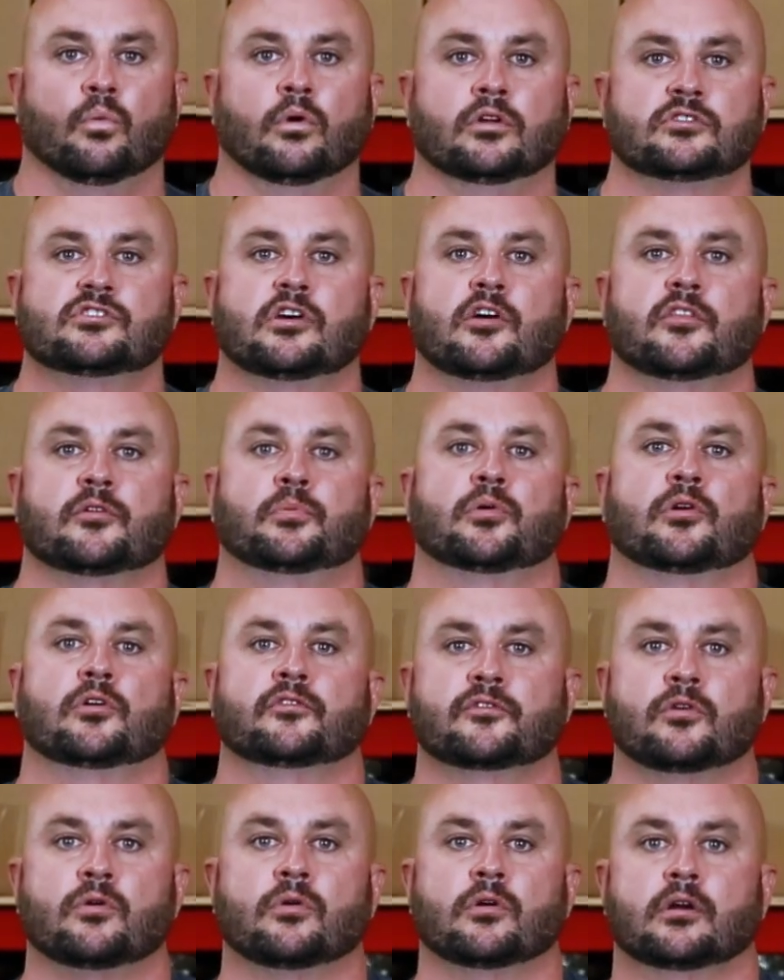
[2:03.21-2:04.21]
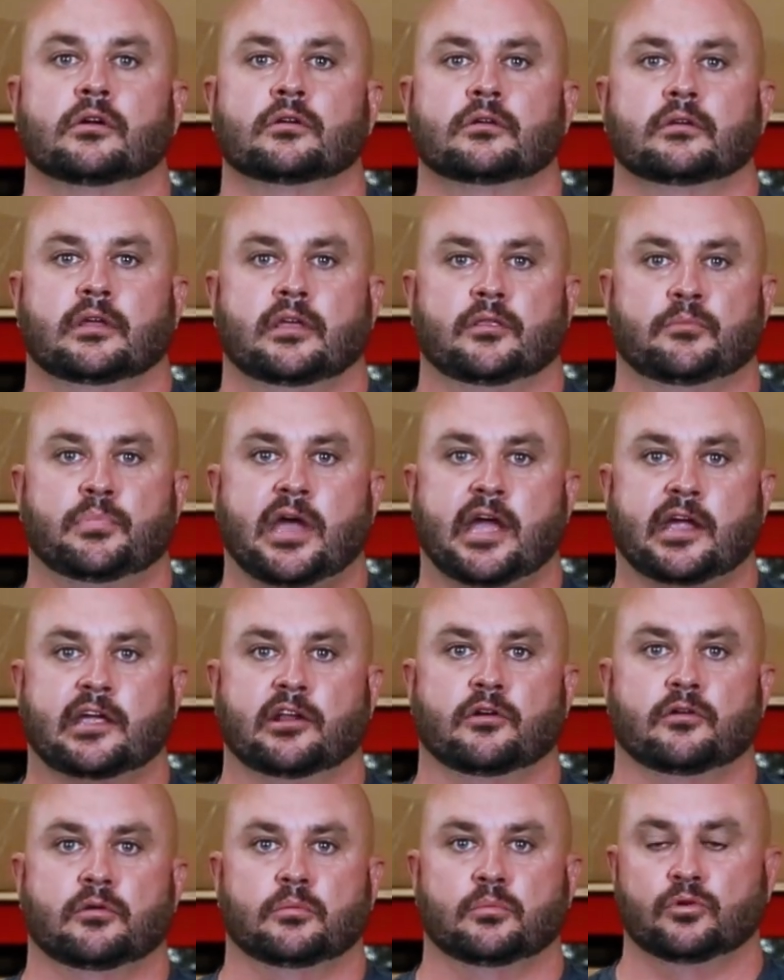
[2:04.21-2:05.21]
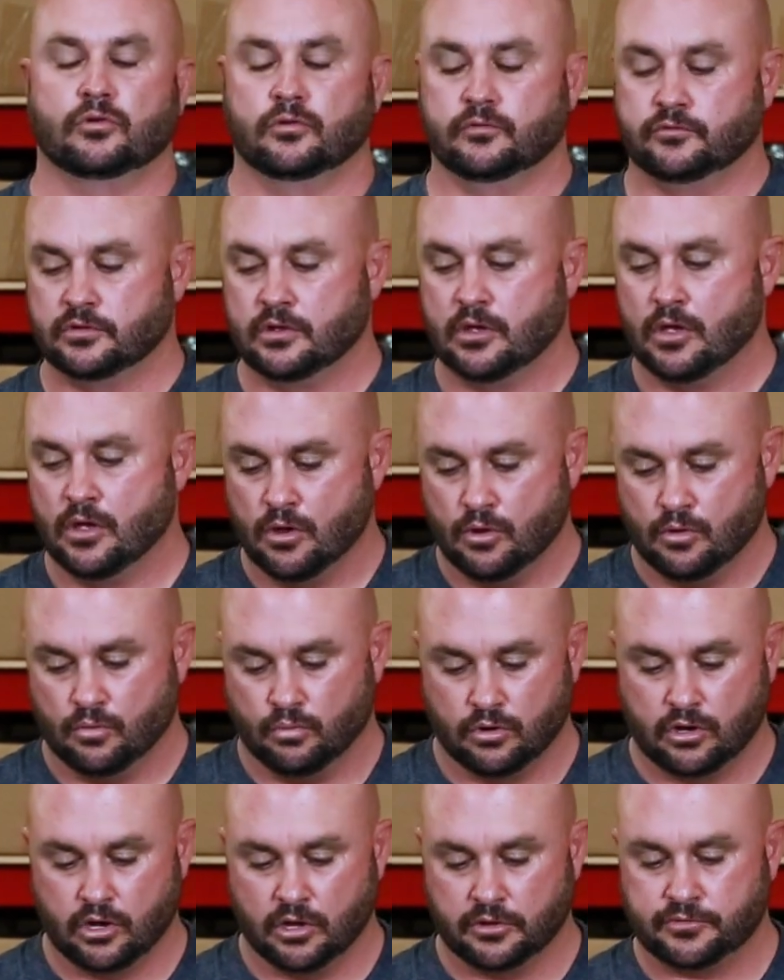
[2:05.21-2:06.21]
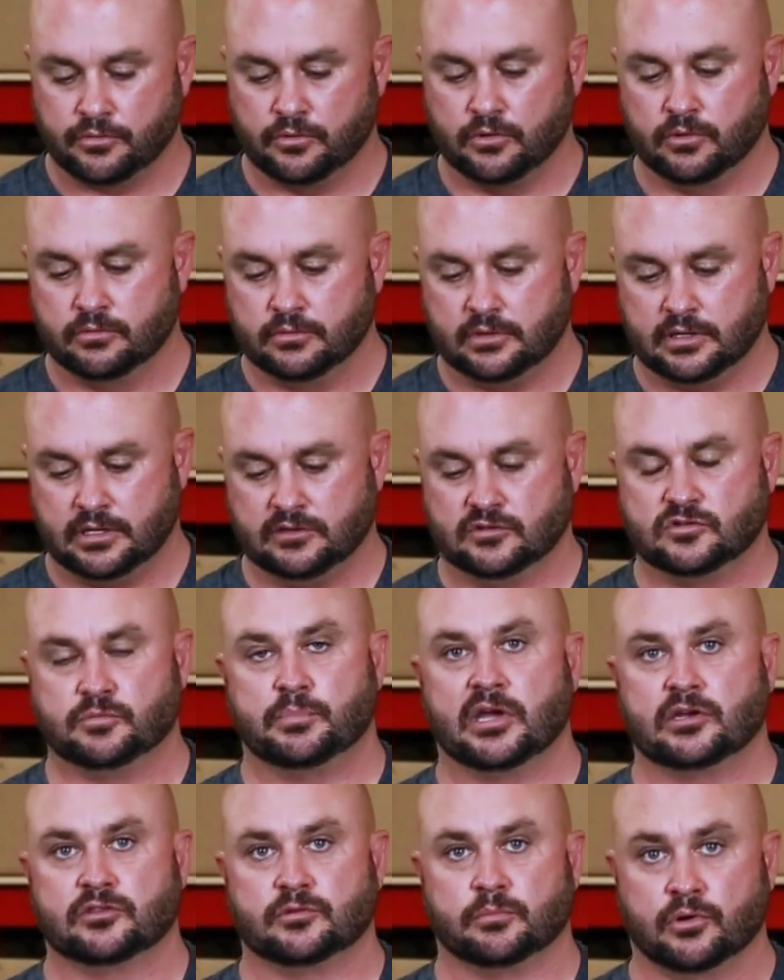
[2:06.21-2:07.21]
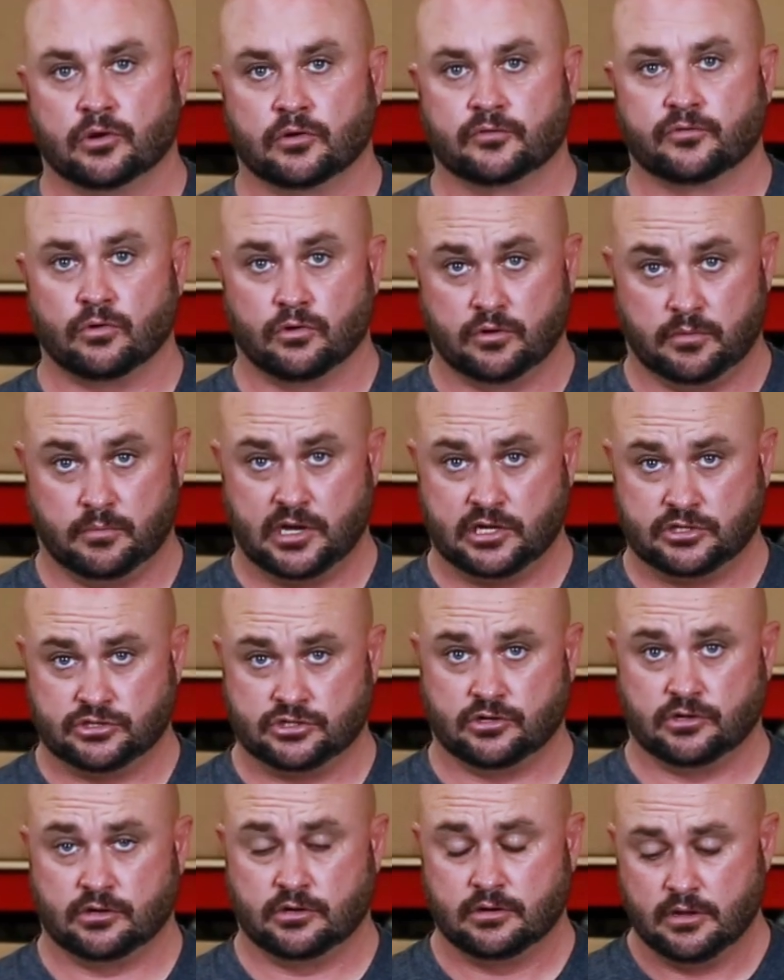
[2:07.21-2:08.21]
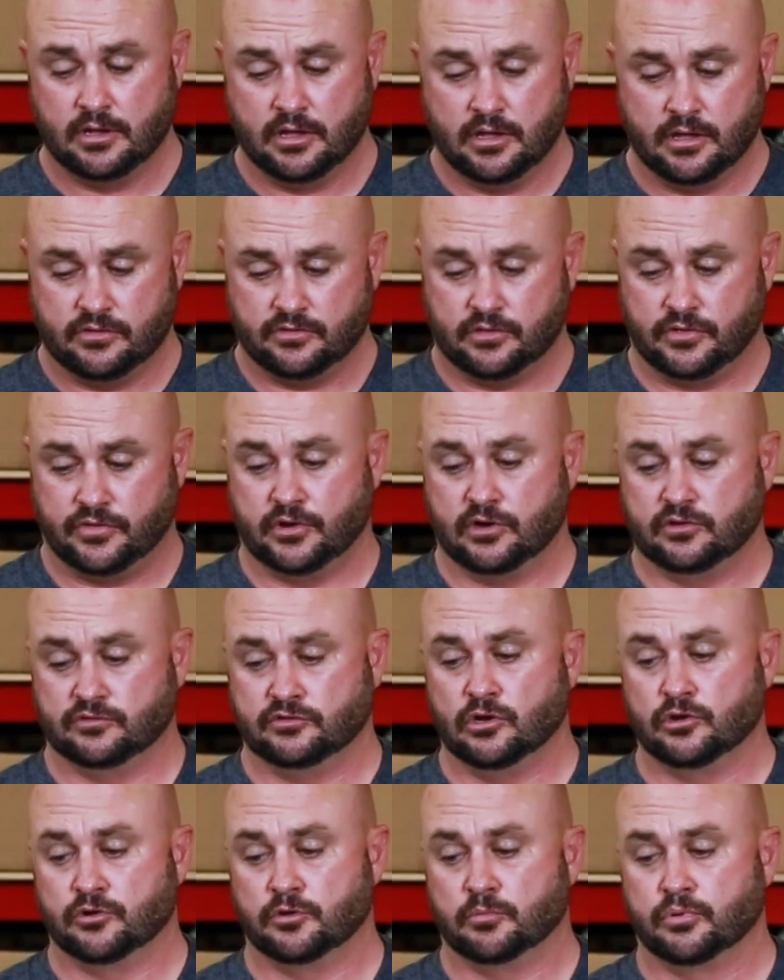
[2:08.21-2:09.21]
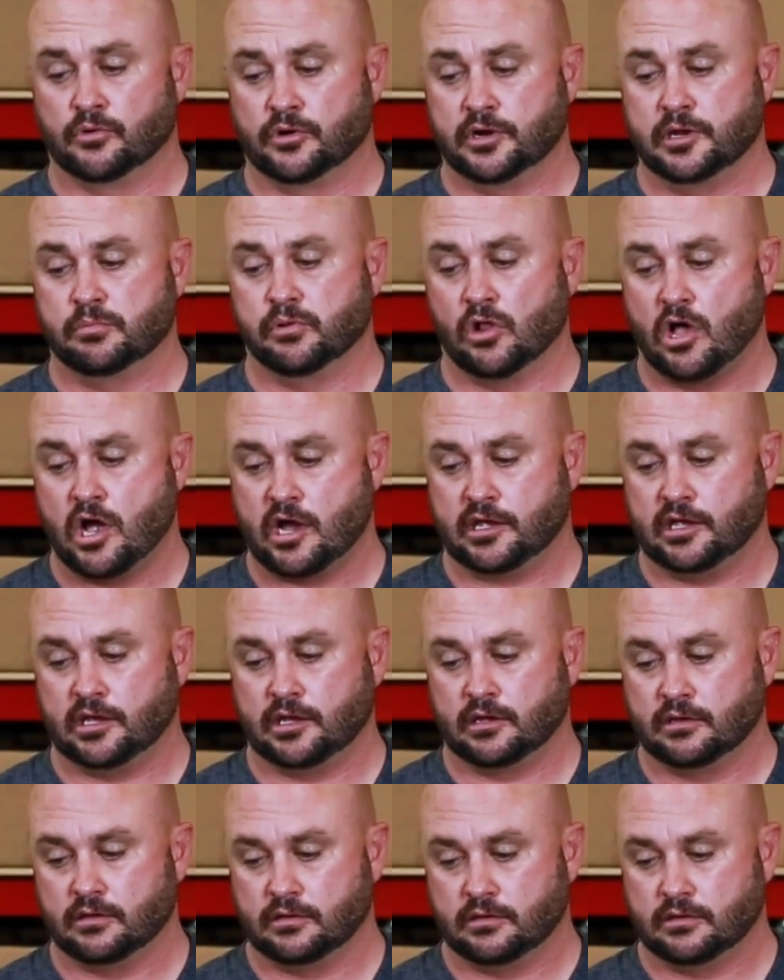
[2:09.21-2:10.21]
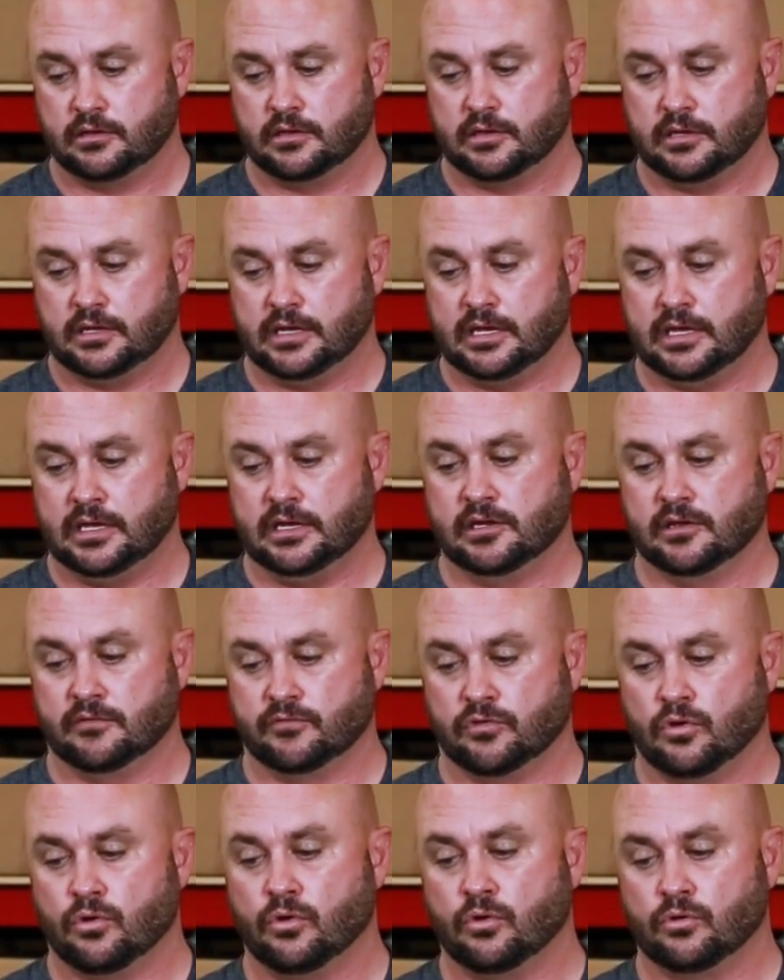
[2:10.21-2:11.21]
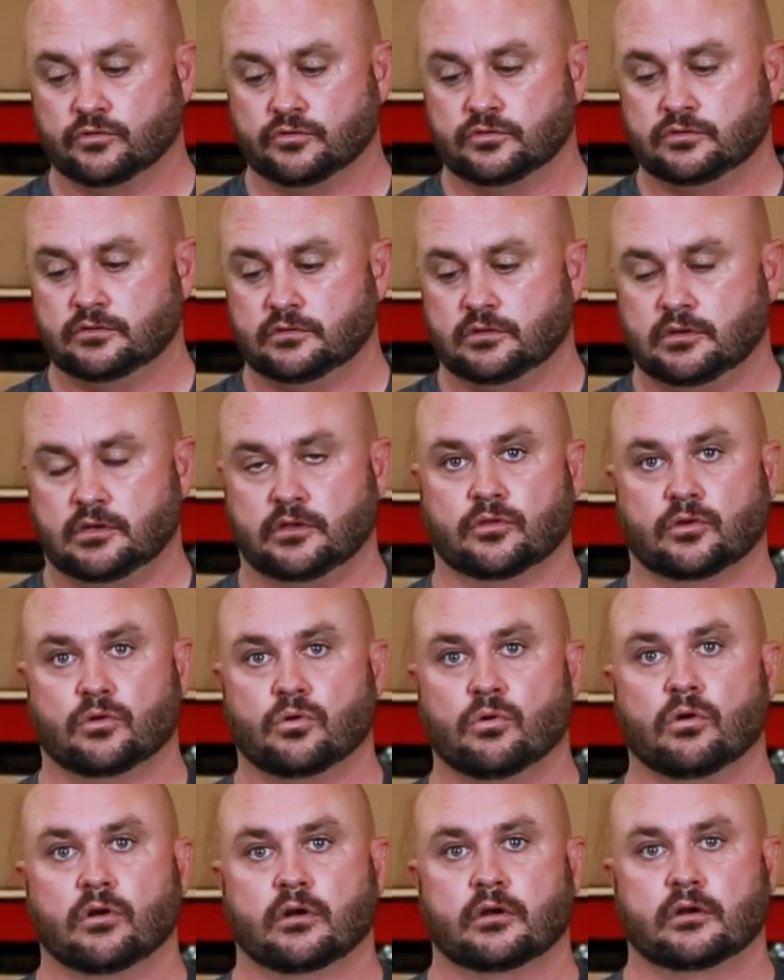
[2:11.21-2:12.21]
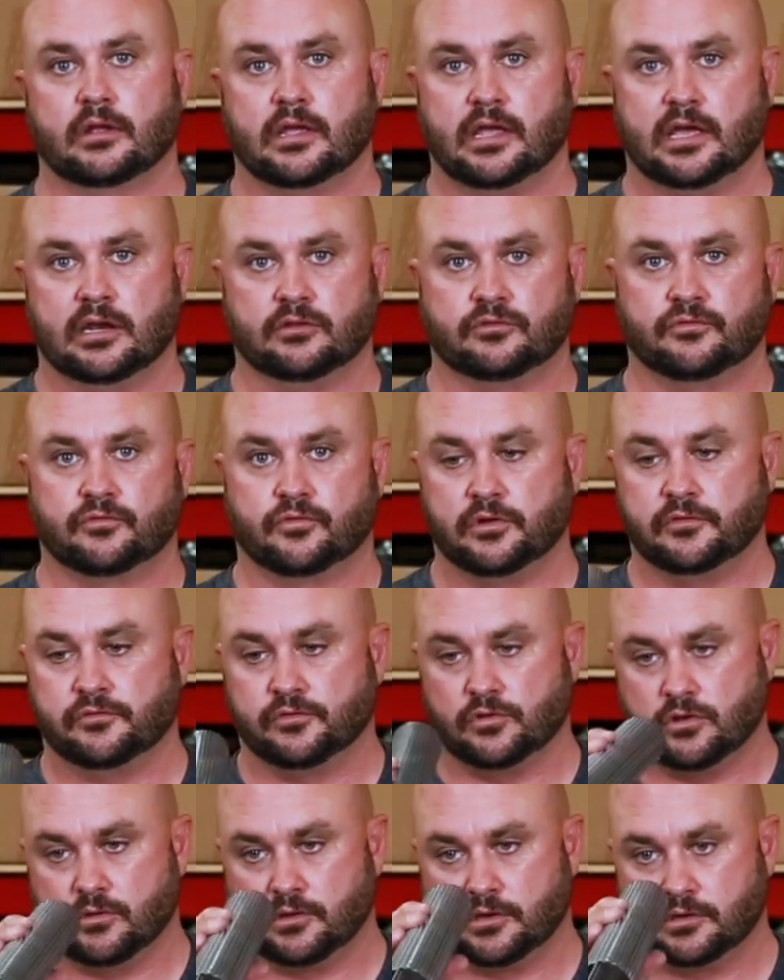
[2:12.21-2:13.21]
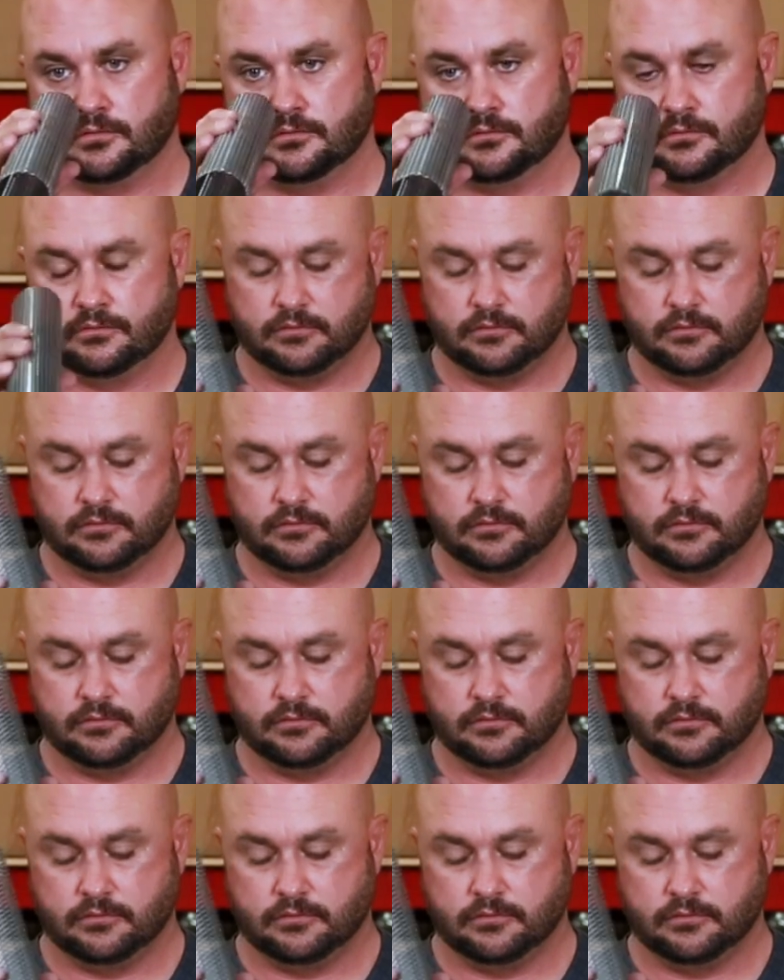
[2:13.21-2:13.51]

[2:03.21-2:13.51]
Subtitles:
Once all the perf core and packing are removed, we'll go through and inspect the perf core to make sure that there is no debris blocking any of the holes in the core and it's free flowing.